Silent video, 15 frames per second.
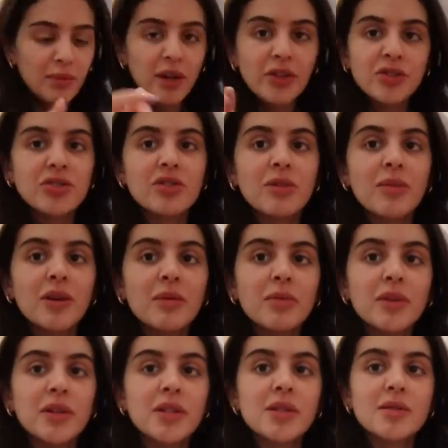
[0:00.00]
I'm not sure where to
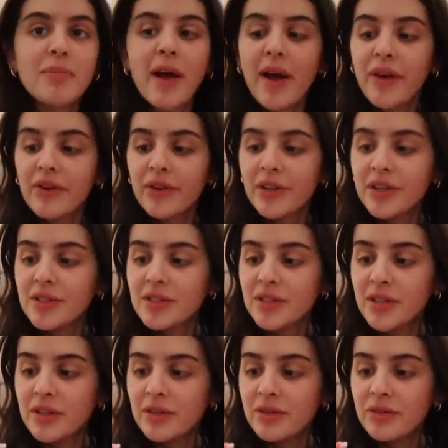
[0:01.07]
put these batteries though.